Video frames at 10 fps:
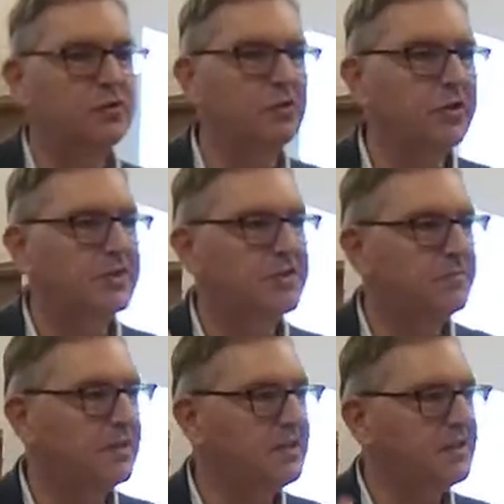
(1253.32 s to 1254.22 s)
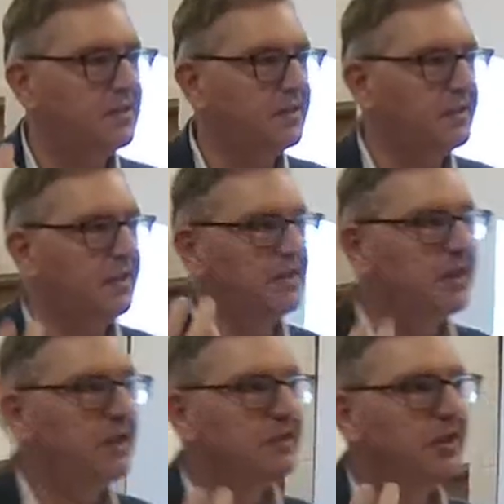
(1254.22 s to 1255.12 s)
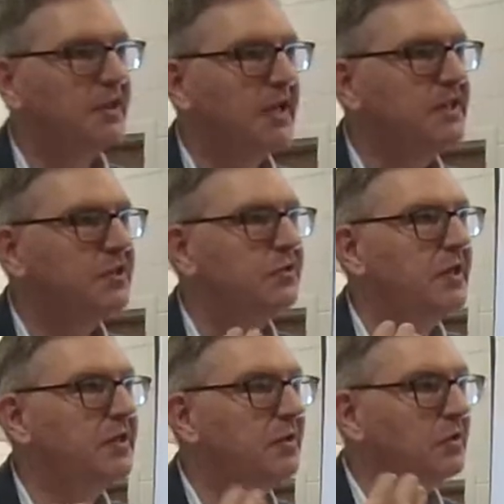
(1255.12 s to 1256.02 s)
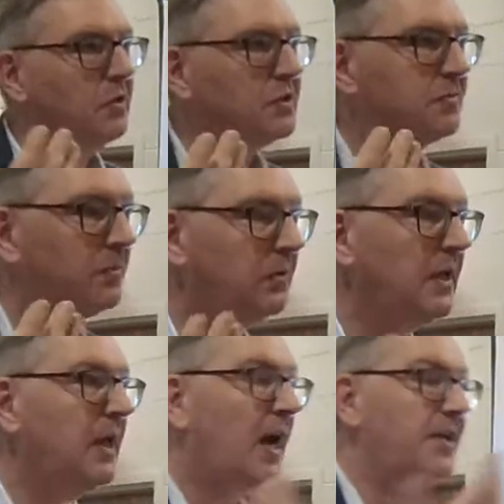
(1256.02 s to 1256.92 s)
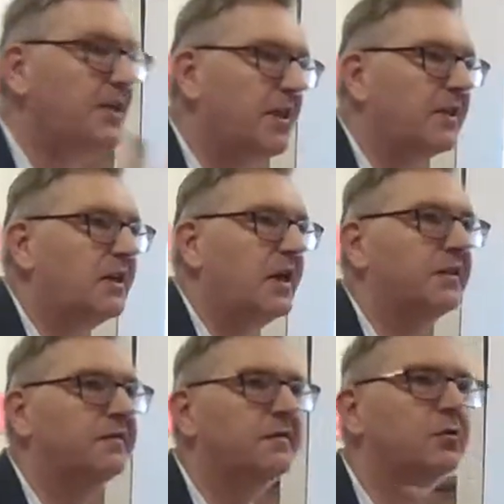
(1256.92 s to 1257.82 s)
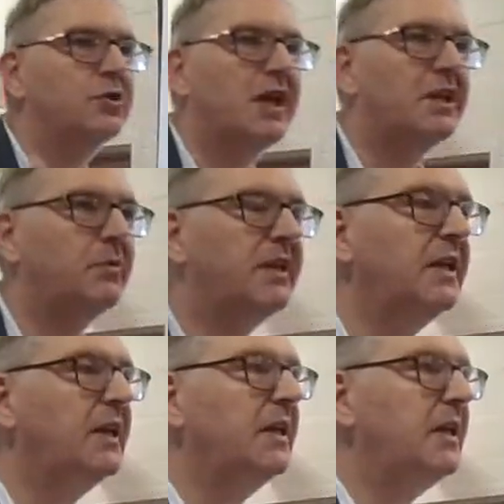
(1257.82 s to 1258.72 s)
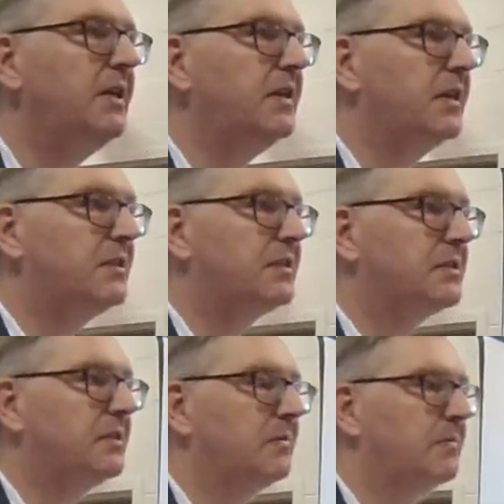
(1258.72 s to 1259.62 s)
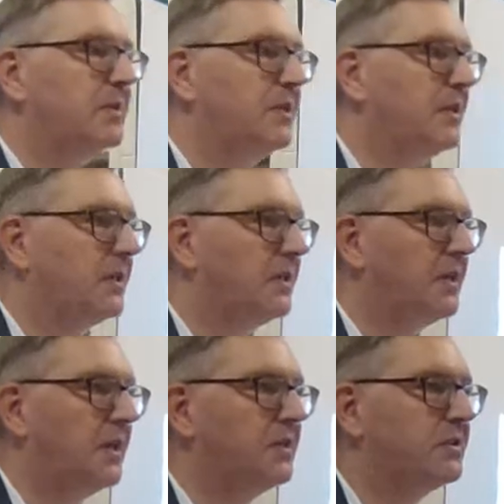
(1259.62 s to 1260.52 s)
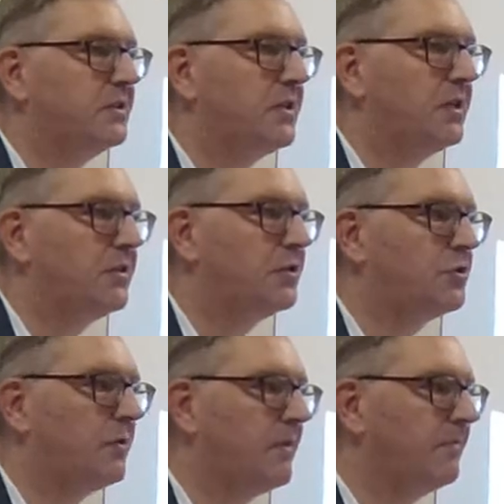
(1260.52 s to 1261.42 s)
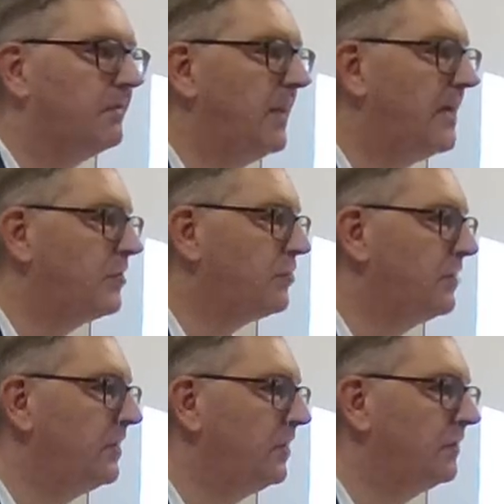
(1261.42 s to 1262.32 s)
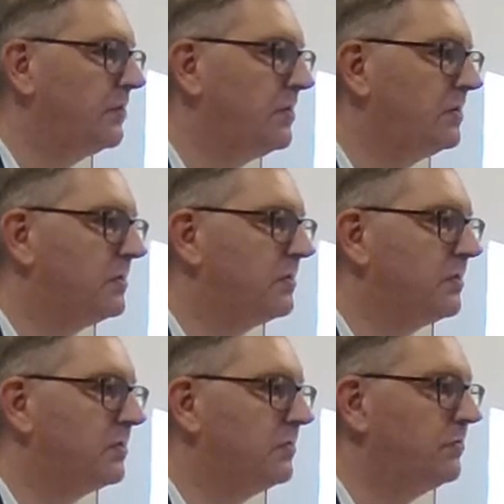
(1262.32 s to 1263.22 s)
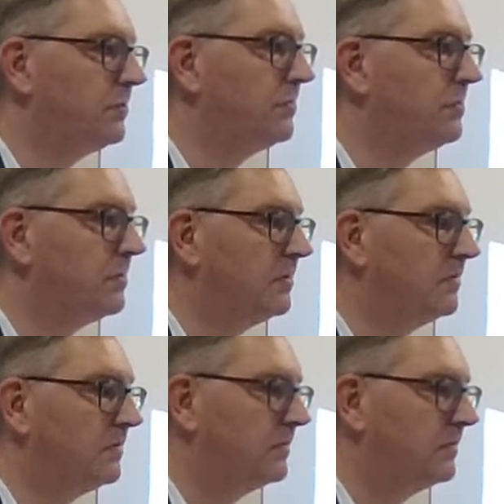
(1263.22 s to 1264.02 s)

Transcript: drawn explicitly to later in the Gospel. Another kind of foreshadowing, in this particular case, the triumphal entry of Jesus into Jerusalem.